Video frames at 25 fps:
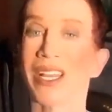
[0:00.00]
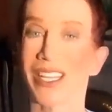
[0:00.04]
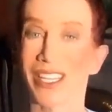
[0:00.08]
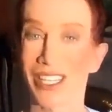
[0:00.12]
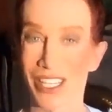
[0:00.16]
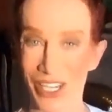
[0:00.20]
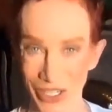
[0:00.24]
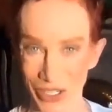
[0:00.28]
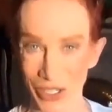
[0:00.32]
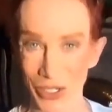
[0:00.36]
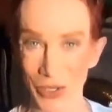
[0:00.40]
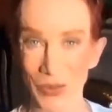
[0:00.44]

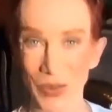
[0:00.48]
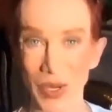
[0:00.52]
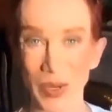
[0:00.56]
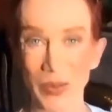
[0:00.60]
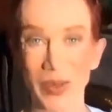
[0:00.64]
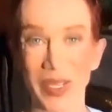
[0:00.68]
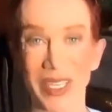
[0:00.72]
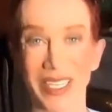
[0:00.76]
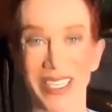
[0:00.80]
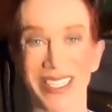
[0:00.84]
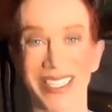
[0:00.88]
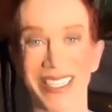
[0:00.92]
younger
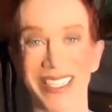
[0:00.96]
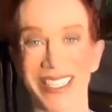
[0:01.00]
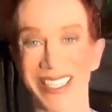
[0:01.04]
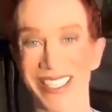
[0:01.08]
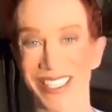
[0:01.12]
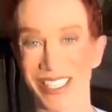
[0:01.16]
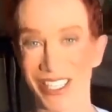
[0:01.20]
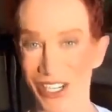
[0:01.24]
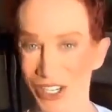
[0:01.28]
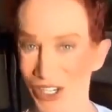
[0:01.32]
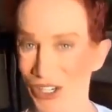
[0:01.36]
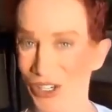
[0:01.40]
women
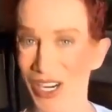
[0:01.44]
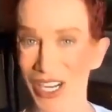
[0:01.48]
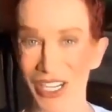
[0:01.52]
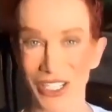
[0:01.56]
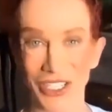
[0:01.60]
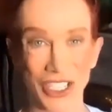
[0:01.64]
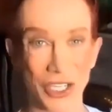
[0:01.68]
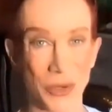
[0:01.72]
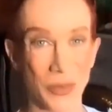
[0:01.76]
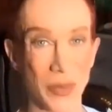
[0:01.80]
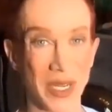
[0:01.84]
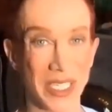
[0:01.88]
and younger
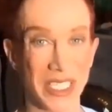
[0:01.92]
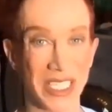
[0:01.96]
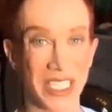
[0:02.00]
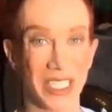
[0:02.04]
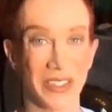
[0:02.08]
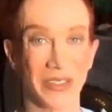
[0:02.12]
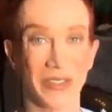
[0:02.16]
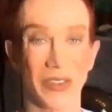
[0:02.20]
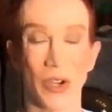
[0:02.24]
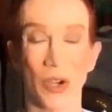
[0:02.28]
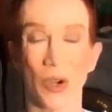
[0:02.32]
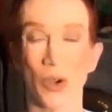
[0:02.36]
L G B
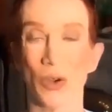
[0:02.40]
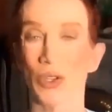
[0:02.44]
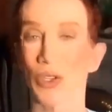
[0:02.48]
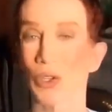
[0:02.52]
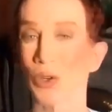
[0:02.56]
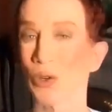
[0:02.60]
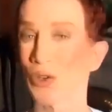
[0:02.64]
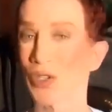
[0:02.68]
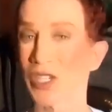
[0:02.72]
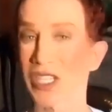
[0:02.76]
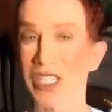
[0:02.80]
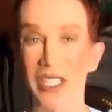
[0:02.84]
T
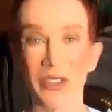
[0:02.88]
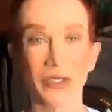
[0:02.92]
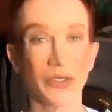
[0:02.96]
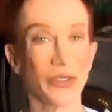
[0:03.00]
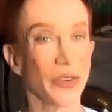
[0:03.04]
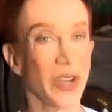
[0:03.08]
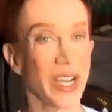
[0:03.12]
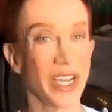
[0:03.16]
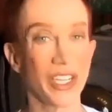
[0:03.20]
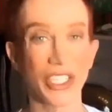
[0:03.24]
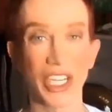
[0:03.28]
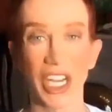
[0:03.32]
folks or
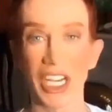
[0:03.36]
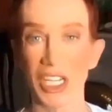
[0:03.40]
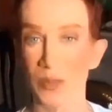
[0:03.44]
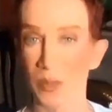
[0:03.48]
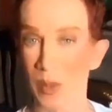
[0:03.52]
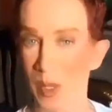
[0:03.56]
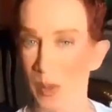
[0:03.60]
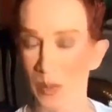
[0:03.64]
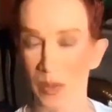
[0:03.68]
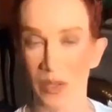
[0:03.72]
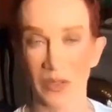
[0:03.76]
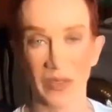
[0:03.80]

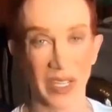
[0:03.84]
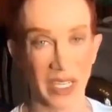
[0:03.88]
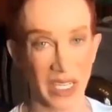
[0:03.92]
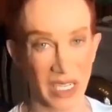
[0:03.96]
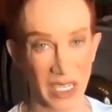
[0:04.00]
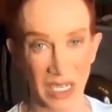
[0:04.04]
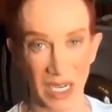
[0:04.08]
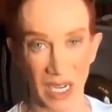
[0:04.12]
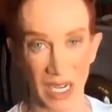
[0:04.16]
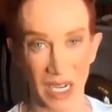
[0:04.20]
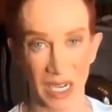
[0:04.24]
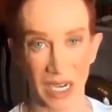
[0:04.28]
disenfranchised people of
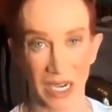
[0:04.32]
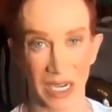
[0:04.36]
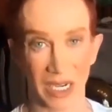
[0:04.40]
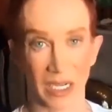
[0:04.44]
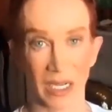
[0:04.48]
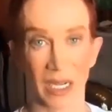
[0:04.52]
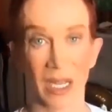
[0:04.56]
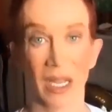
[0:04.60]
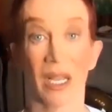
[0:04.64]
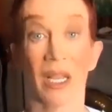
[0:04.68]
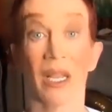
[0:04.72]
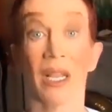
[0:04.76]
any
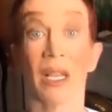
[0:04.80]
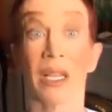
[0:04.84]
kind